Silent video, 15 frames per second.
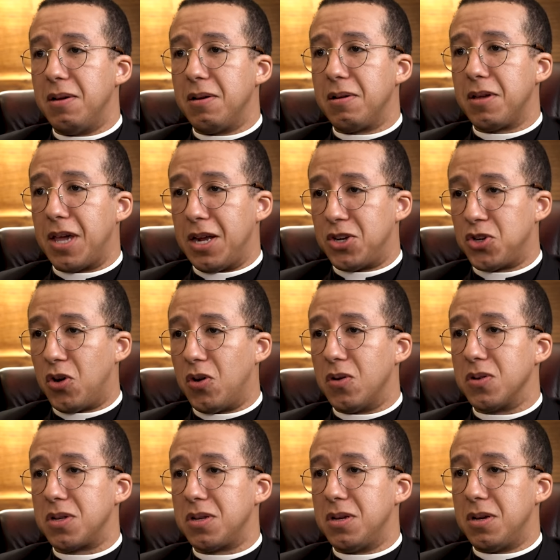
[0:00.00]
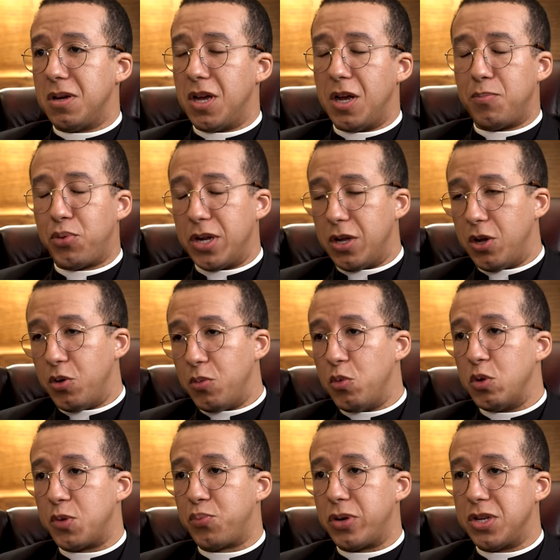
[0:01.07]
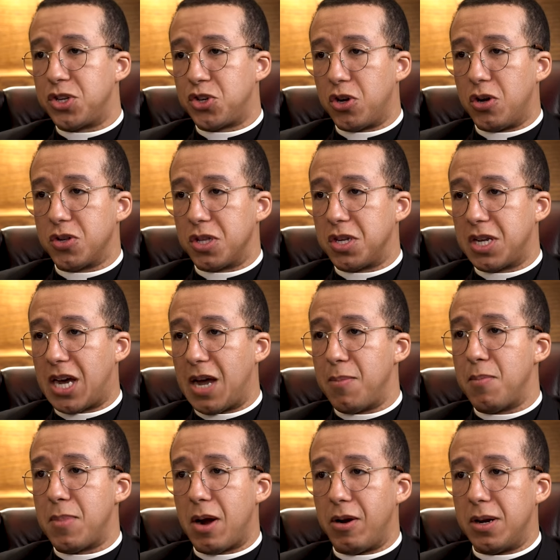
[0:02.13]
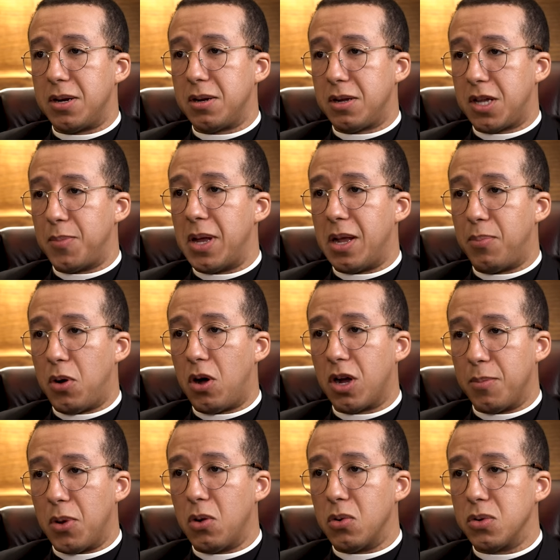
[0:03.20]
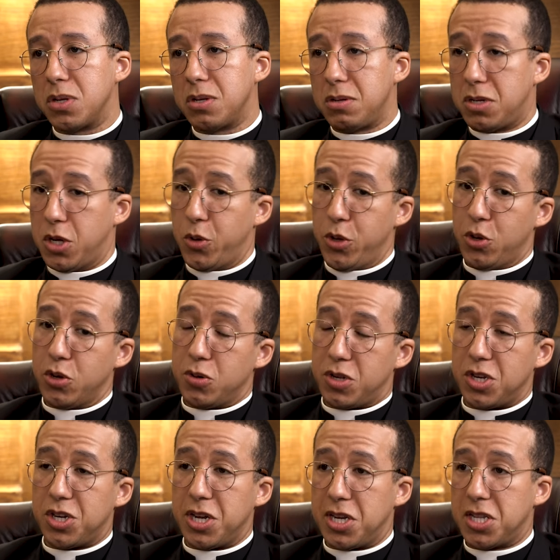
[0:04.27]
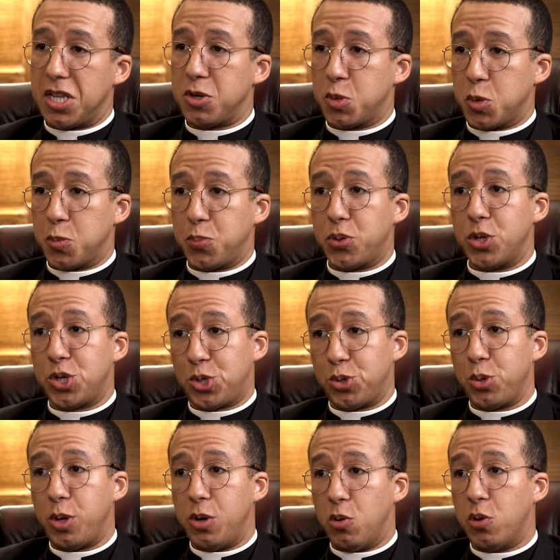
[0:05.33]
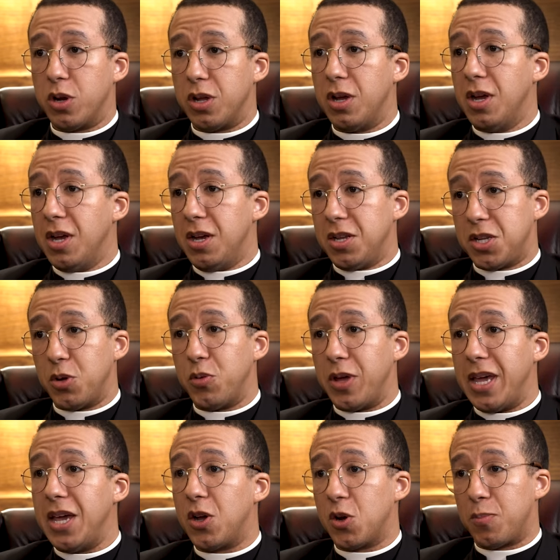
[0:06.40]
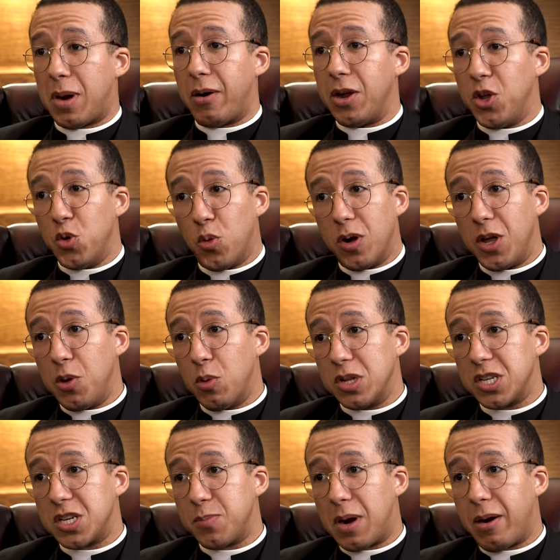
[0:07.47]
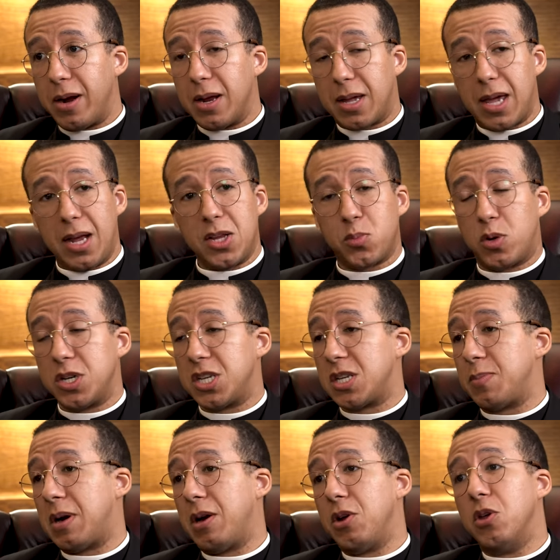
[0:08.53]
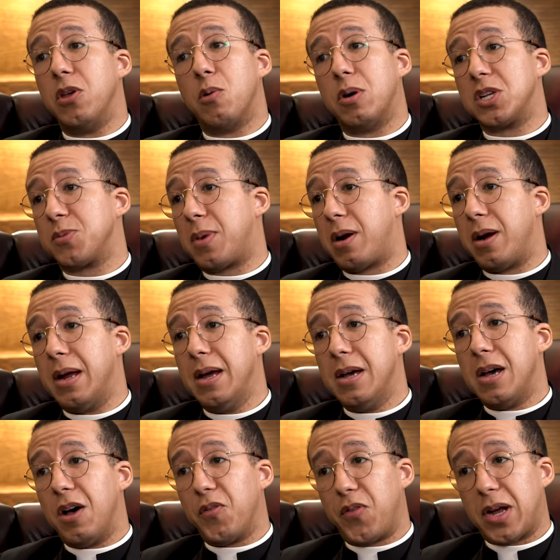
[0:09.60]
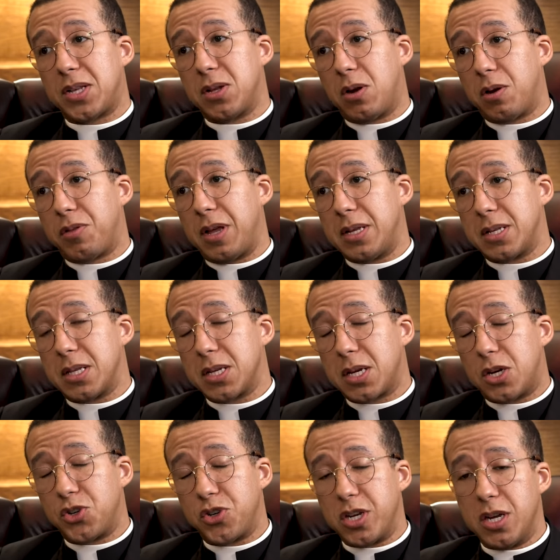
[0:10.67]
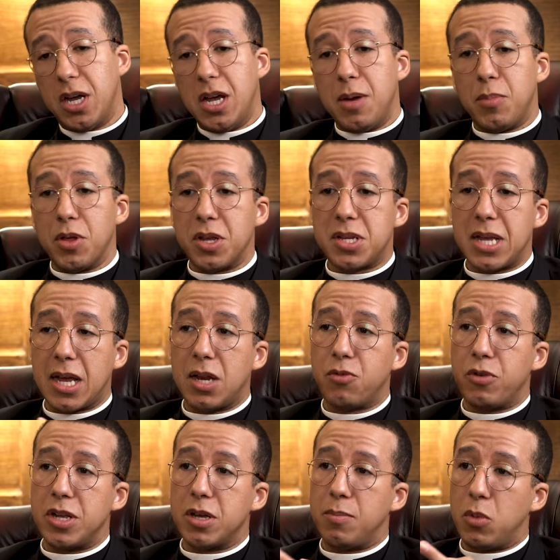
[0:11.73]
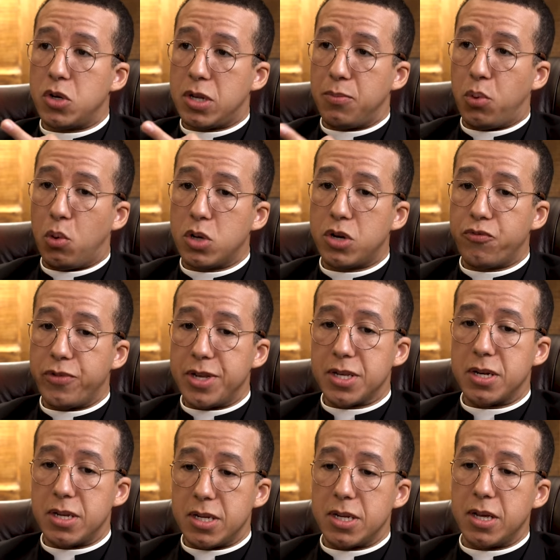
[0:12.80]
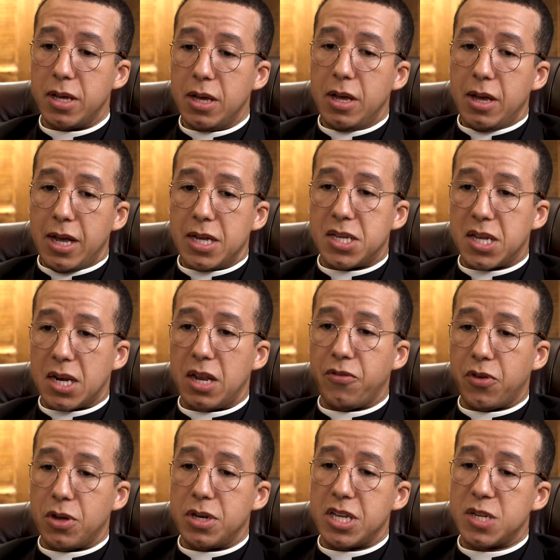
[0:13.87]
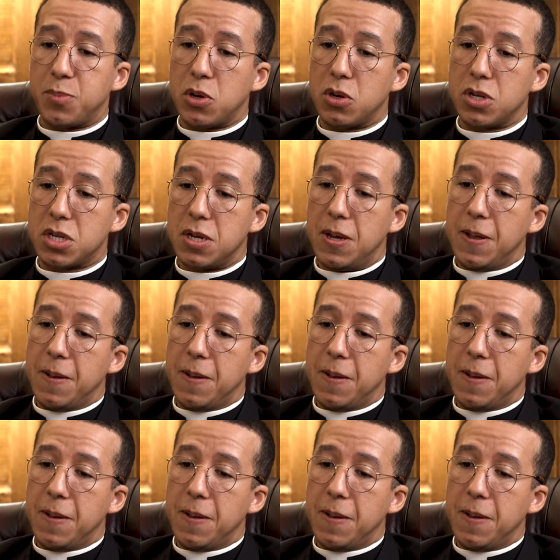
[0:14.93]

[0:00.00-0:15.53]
King Charles, uh, uh, who was Prince Charles at the time, married Camilla Parker Bowles. So you could suggest this was pushed through in order so that he could marry who he wanted to marry, and kings wanted to marry who they wanted to marry. Affects a lot of things in this country. But the second and most important reason it, it's significant is because